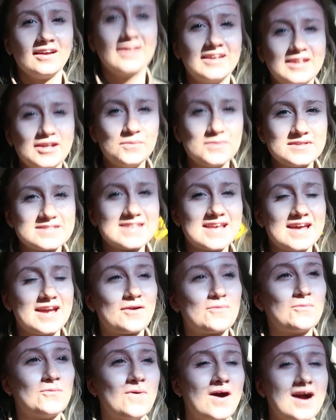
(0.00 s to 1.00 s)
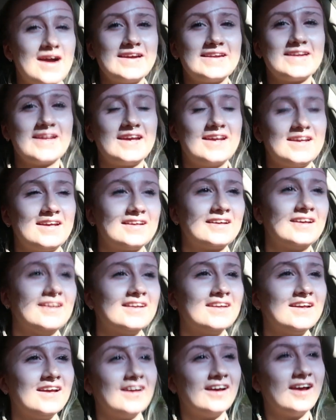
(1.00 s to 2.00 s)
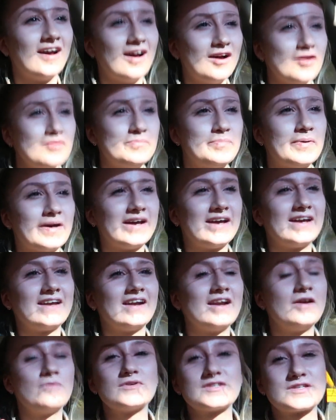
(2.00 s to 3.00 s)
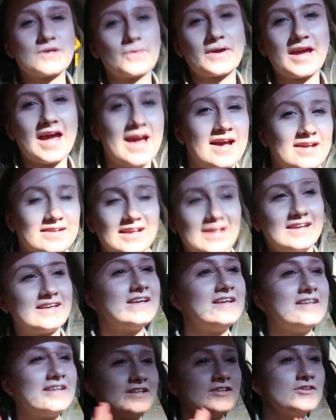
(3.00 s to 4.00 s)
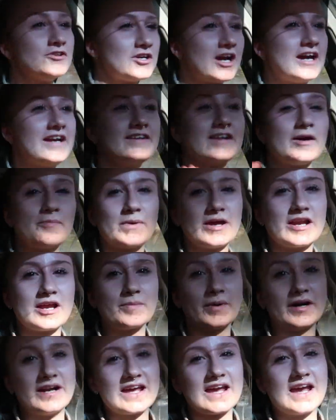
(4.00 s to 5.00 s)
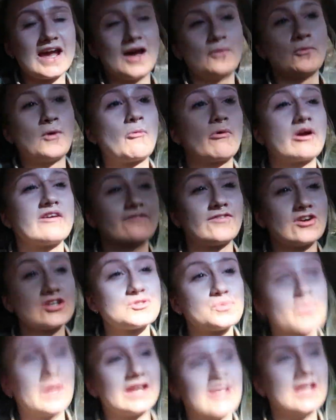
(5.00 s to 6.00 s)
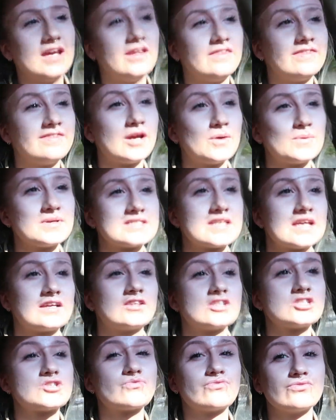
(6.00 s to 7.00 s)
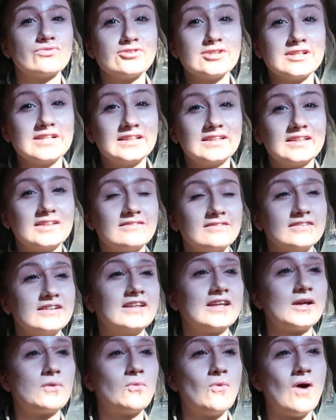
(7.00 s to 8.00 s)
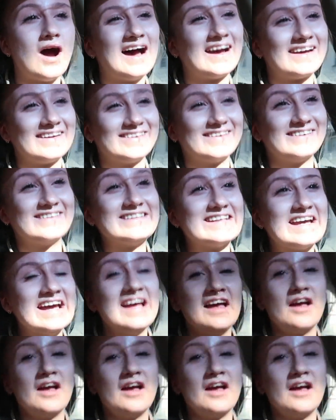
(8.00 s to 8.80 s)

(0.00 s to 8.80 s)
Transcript: He was like whining but it was okay. Like he didn't try and nip anybody. And when we first went in, there was like this really, really wild